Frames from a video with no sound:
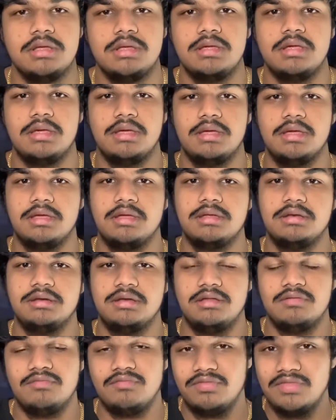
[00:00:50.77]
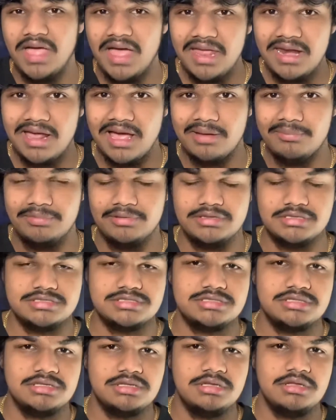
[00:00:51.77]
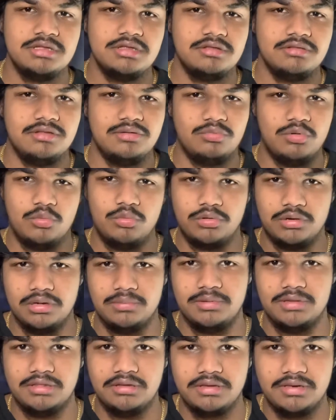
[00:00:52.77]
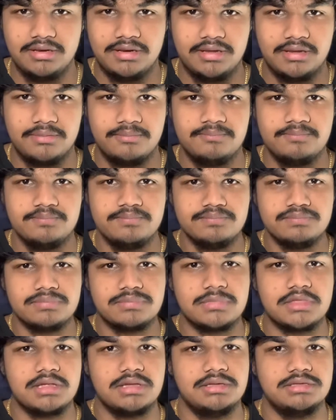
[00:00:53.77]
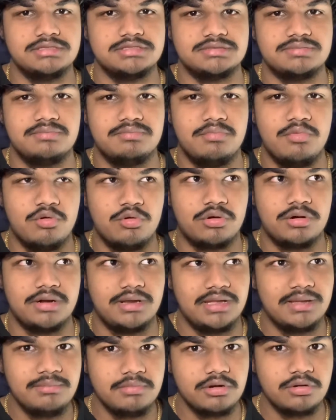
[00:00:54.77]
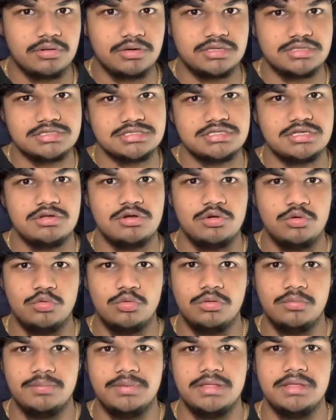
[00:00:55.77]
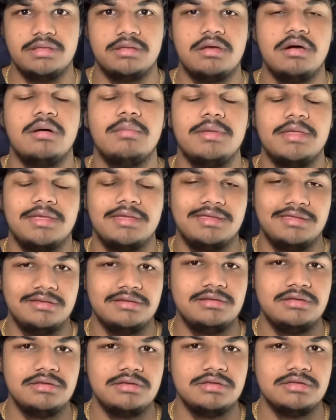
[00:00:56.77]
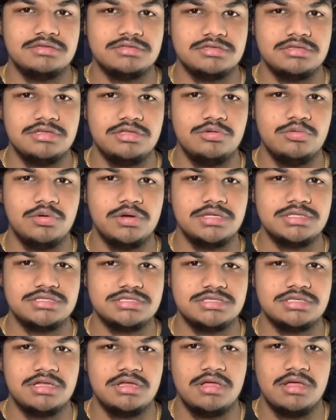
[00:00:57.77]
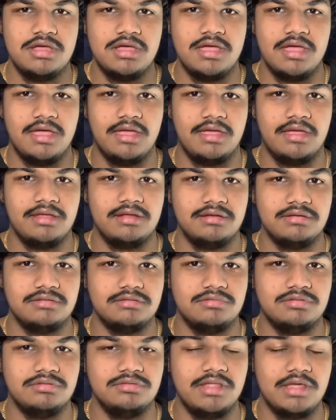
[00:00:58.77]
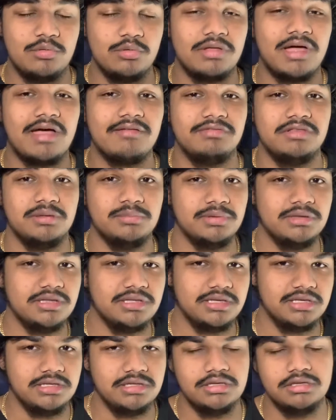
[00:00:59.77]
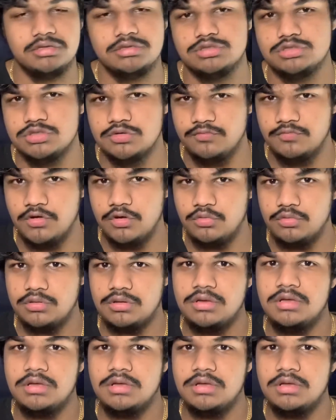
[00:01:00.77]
And if that happens, then what we're going to be looking at is more immigrants who will be coming in to the U.S. and they will have the ability to vote.